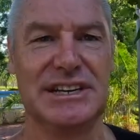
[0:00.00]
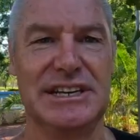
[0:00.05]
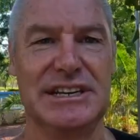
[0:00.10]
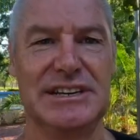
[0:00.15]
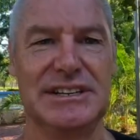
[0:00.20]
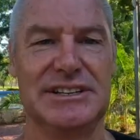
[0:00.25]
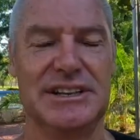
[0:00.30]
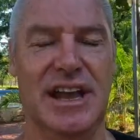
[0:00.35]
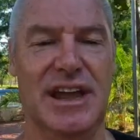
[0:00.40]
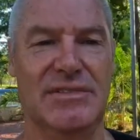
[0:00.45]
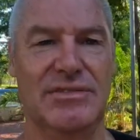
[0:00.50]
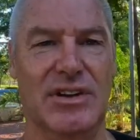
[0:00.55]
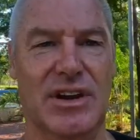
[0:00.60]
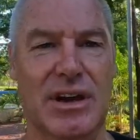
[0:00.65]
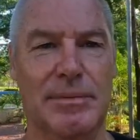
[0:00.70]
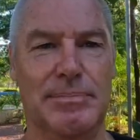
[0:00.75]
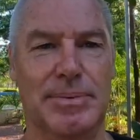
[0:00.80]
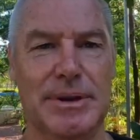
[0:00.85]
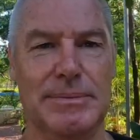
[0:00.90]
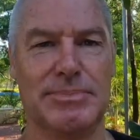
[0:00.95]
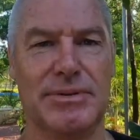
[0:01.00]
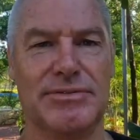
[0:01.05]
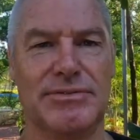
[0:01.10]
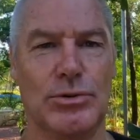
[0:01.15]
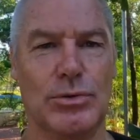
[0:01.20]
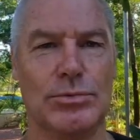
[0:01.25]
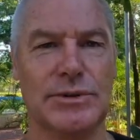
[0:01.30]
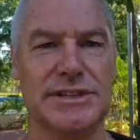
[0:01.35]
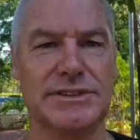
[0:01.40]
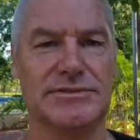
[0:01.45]
needed to have a big
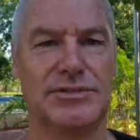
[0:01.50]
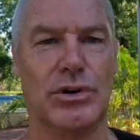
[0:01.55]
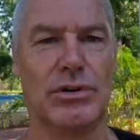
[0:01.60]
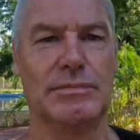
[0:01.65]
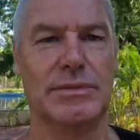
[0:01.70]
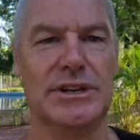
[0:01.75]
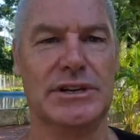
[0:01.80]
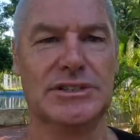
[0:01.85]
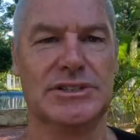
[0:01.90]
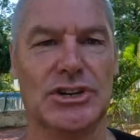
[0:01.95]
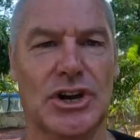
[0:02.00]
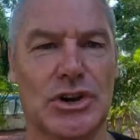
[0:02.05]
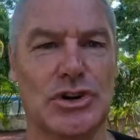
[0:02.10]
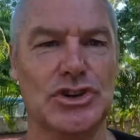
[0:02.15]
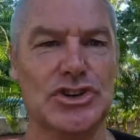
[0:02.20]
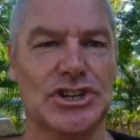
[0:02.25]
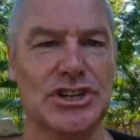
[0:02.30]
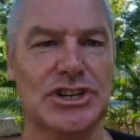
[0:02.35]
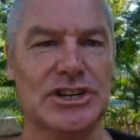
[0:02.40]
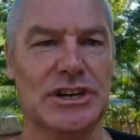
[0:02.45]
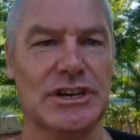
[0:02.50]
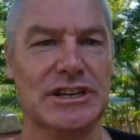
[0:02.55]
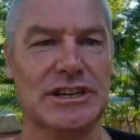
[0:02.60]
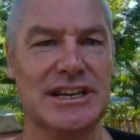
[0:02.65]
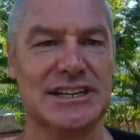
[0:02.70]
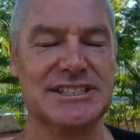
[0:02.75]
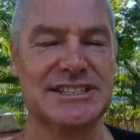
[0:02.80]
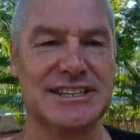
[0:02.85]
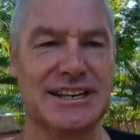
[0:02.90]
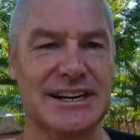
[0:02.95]
performance from Itoje
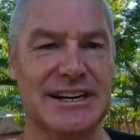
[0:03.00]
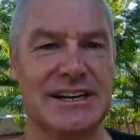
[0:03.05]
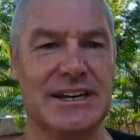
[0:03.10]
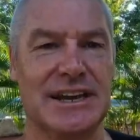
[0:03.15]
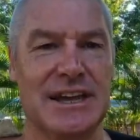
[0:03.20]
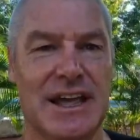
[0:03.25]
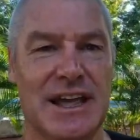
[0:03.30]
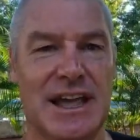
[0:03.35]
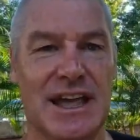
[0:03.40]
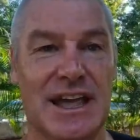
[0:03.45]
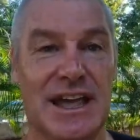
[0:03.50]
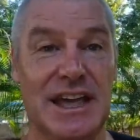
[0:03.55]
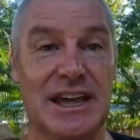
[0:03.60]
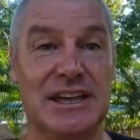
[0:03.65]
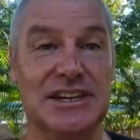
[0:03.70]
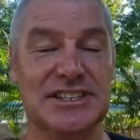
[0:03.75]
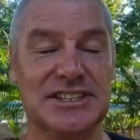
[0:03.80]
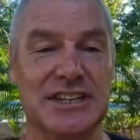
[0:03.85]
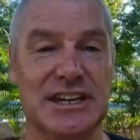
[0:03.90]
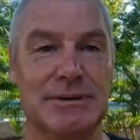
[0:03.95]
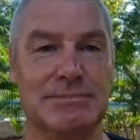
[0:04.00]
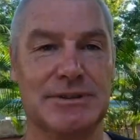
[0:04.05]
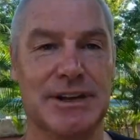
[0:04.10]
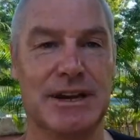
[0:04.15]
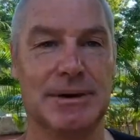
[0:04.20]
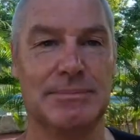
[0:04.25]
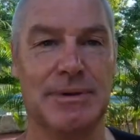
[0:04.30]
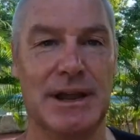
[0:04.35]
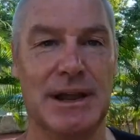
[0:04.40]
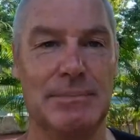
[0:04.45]
yesterday. He stepped
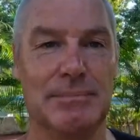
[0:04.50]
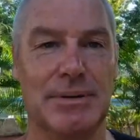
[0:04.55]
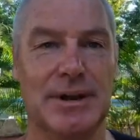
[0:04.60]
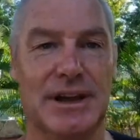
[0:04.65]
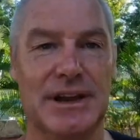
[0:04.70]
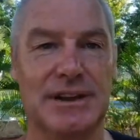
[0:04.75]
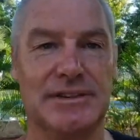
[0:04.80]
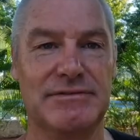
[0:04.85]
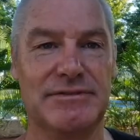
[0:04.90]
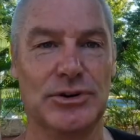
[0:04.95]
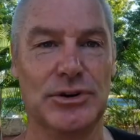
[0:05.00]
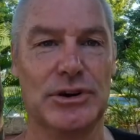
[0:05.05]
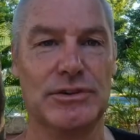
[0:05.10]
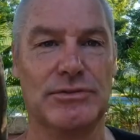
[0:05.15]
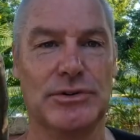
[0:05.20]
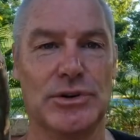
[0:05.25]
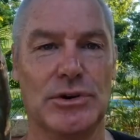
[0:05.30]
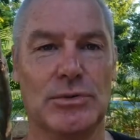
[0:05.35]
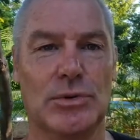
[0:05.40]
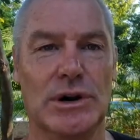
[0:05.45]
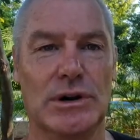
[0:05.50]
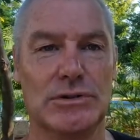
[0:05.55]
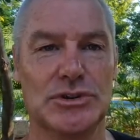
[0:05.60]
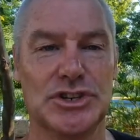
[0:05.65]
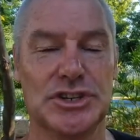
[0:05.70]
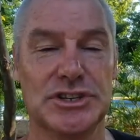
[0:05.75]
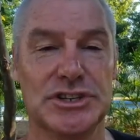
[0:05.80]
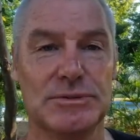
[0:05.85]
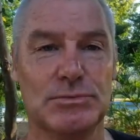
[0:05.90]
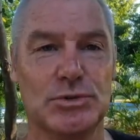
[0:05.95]
up and played very, very well.
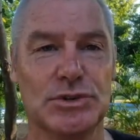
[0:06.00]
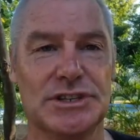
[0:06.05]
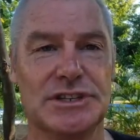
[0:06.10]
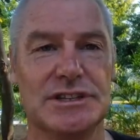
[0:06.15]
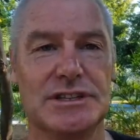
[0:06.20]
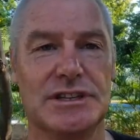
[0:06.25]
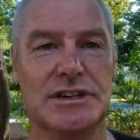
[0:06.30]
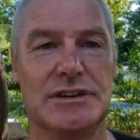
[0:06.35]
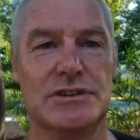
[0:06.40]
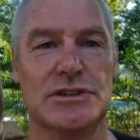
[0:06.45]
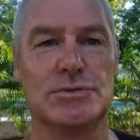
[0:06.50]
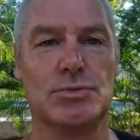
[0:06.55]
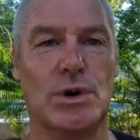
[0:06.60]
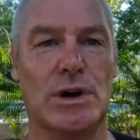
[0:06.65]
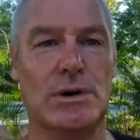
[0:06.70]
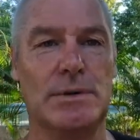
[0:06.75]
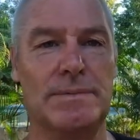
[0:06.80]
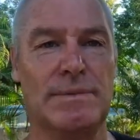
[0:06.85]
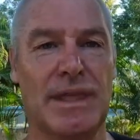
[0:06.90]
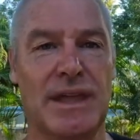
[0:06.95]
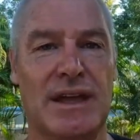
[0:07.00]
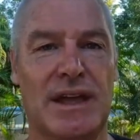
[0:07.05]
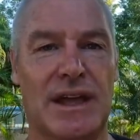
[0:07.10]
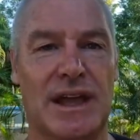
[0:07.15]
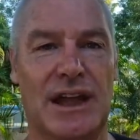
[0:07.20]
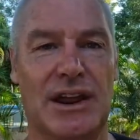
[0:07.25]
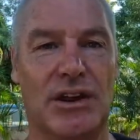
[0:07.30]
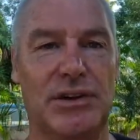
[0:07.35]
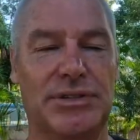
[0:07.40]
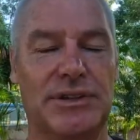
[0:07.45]
Chisholm was in there as well,
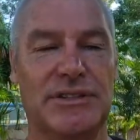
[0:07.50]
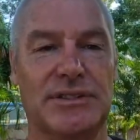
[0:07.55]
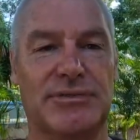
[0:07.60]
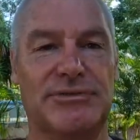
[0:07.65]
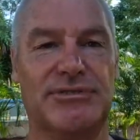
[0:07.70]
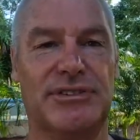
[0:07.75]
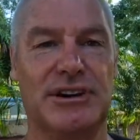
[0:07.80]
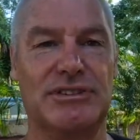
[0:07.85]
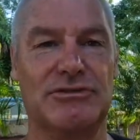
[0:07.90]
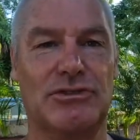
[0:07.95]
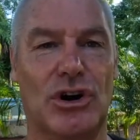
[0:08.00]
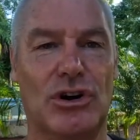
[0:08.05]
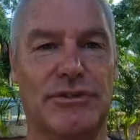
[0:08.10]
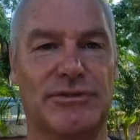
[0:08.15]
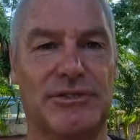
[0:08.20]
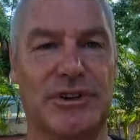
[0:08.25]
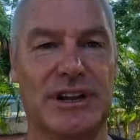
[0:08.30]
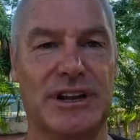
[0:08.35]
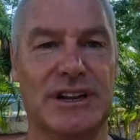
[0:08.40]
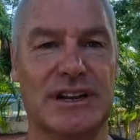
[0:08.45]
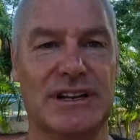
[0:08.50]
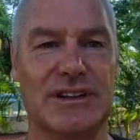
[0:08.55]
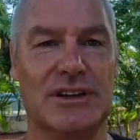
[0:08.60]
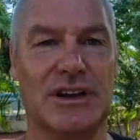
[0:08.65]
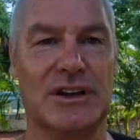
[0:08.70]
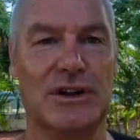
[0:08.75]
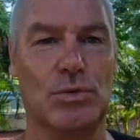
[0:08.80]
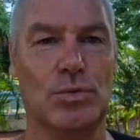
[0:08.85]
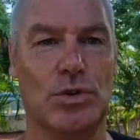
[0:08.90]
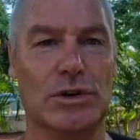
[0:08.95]
and I think the front row for England
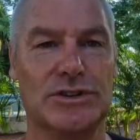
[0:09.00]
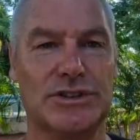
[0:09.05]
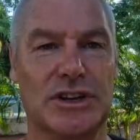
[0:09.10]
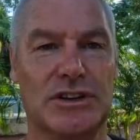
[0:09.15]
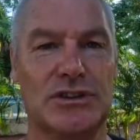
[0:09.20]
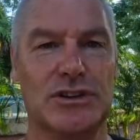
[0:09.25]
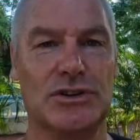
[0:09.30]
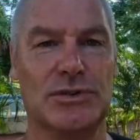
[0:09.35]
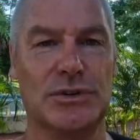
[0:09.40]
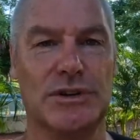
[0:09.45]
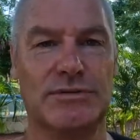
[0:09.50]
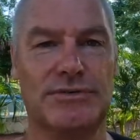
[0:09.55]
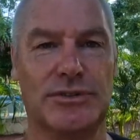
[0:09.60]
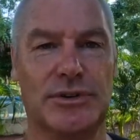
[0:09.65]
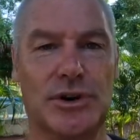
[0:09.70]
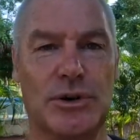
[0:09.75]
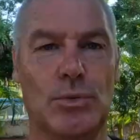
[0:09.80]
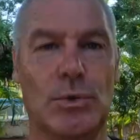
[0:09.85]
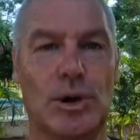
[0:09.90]
was doing very